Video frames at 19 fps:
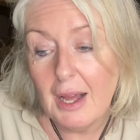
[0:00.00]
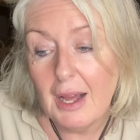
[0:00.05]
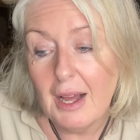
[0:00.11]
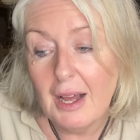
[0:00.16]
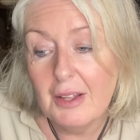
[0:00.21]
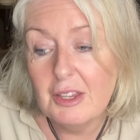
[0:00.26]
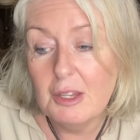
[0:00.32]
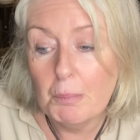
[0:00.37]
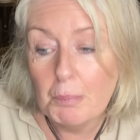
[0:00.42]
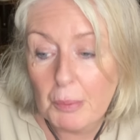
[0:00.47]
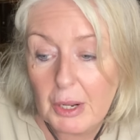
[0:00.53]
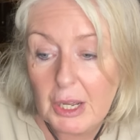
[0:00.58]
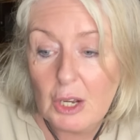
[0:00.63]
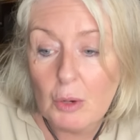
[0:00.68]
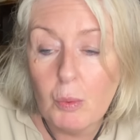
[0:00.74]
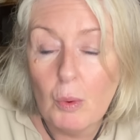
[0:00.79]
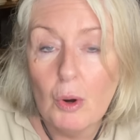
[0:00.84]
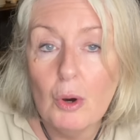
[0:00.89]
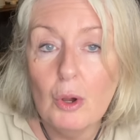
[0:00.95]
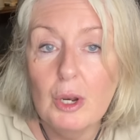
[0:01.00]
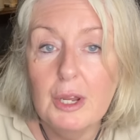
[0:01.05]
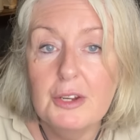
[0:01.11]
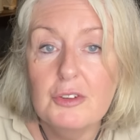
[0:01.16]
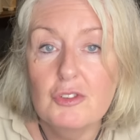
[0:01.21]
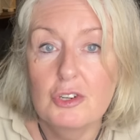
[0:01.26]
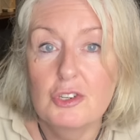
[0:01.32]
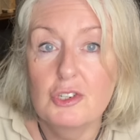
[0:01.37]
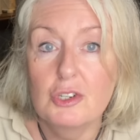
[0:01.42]
And the brick wall
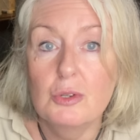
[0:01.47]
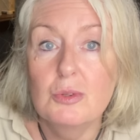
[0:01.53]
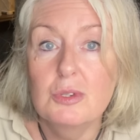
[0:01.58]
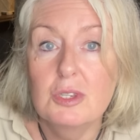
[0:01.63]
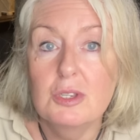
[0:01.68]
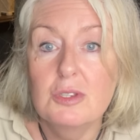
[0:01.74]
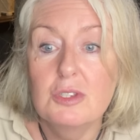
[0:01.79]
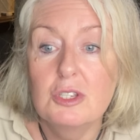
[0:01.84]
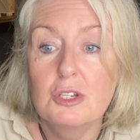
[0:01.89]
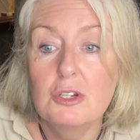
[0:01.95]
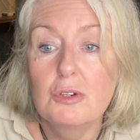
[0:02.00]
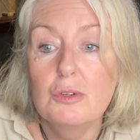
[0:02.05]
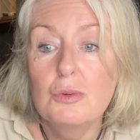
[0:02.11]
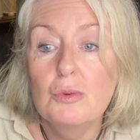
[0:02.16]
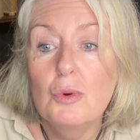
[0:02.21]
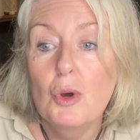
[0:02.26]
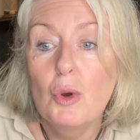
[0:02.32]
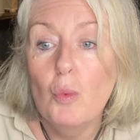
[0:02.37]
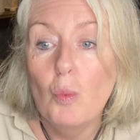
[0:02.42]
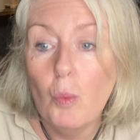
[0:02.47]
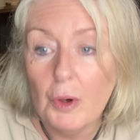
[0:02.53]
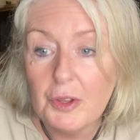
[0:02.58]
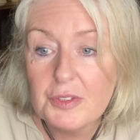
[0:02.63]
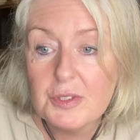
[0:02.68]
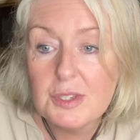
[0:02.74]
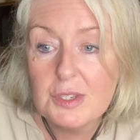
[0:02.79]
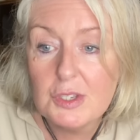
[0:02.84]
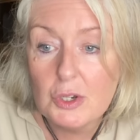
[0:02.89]
introduces you
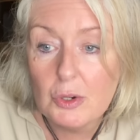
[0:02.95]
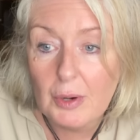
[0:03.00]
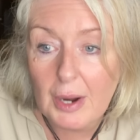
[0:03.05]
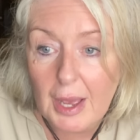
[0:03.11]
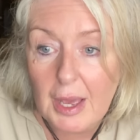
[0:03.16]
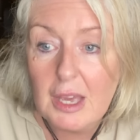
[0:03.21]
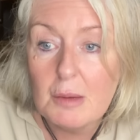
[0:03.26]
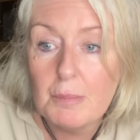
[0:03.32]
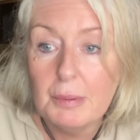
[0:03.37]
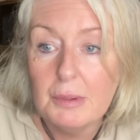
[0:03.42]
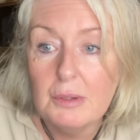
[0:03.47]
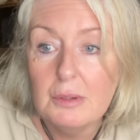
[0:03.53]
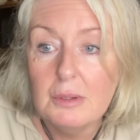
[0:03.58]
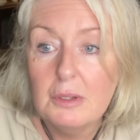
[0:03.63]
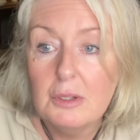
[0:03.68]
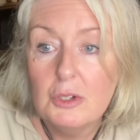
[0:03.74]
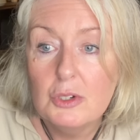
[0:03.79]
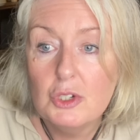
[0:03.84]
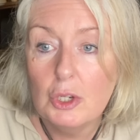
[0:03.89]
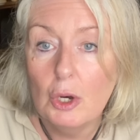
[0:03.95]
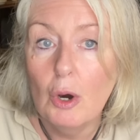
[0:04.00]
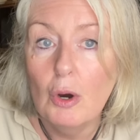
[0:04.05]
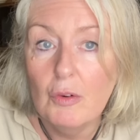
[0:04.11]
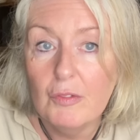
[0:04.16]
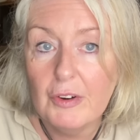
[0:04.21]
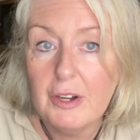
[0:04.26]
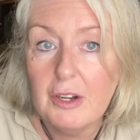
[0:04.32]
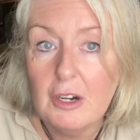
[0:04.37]
once you're able to
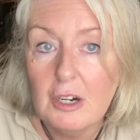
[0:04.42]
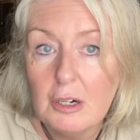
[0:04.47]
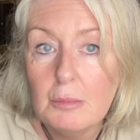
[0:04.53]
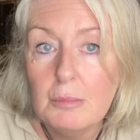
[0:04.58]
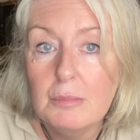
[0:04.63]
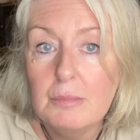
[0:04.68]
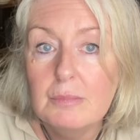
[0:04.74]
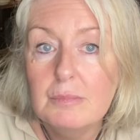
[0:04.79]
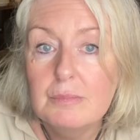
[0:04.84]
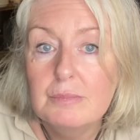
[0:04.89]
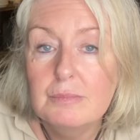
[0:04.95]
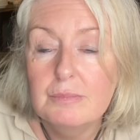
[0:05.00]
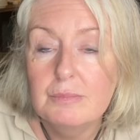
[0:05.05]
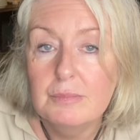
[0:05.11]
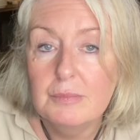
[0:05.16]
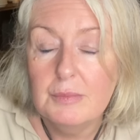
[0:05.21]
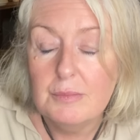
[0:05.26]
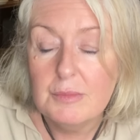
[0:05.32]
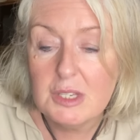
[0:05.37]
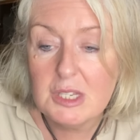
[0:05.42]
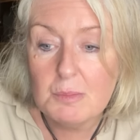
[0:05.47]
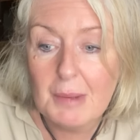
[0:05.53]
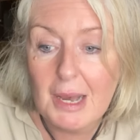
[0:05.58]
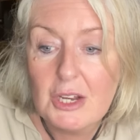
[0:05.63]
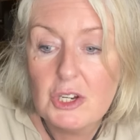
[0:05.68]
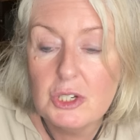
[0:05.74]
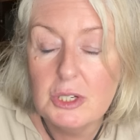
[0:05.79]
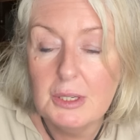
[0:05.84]
overcome
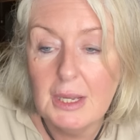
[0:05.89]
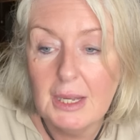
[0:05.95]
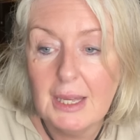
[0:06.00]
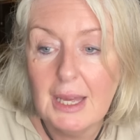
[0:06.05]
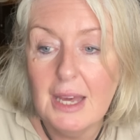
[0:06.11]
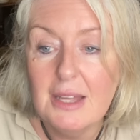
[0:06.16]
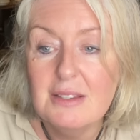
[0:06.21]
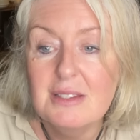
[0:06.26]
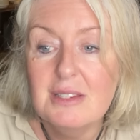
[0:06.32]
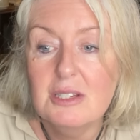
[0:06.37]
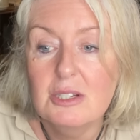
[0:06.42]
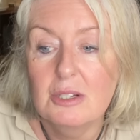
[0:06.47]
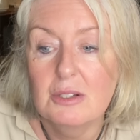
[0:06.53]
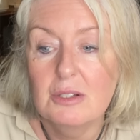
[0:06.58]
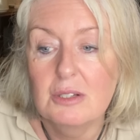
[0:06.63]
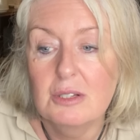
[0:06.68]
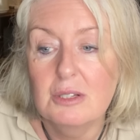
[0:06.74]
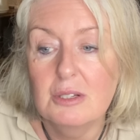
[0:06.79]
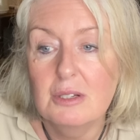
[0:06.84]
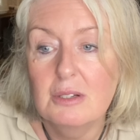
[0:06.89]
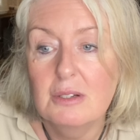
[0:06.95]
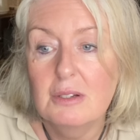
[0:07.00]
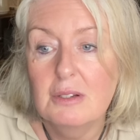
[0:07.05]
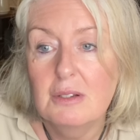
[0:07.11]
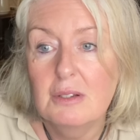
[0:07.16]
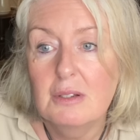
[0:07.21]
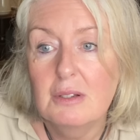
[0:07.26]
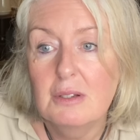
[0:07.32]
smashing against it.
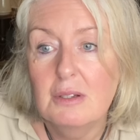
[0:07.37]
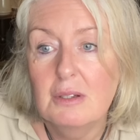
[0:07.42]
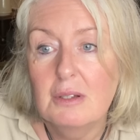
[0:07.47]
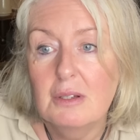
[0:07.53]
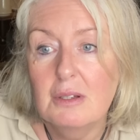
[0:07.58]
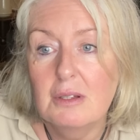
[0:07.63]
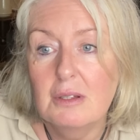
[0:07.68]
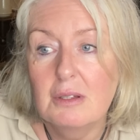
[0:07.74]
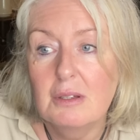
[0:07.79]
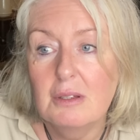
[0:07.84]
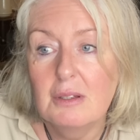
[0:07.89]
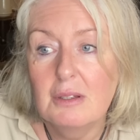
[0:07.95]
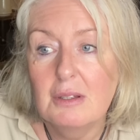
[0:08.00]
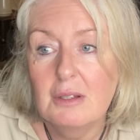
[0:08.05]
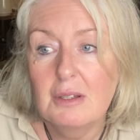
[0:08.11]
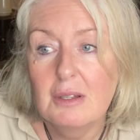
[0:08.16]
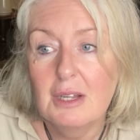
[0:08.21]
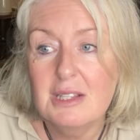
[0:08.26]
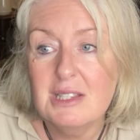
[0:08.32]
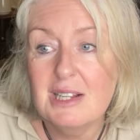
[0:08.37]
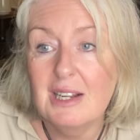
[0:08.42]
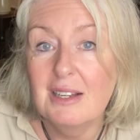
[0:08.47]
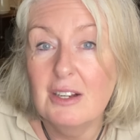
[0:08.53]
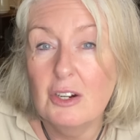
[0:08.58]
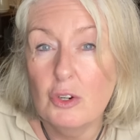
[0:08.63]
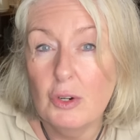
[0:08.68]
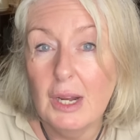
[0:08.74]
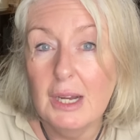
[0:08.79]
It's like
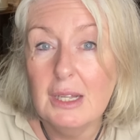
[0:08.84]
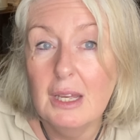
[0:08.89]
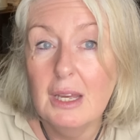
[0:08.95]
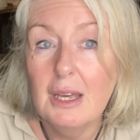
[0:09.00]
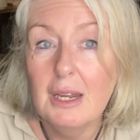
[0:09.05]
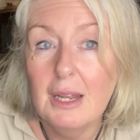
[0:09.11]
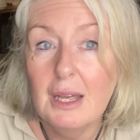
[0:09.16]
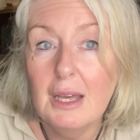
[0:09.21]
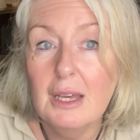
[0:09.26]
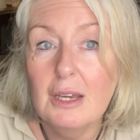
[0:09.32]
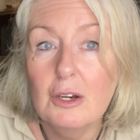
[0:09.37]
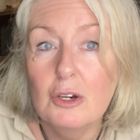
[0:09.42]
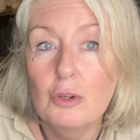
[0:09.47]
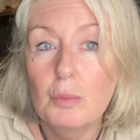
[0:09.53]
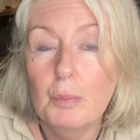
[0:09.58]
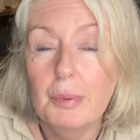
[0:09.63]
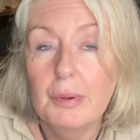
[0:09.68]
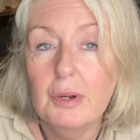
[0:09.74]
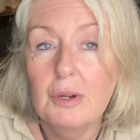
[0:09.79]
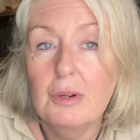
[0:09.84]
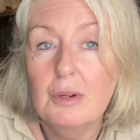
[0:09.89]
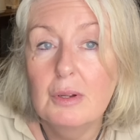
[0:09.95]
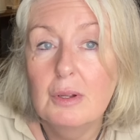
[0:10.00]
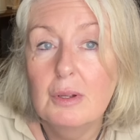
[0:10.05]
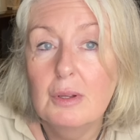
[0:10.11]
cracking an egg open.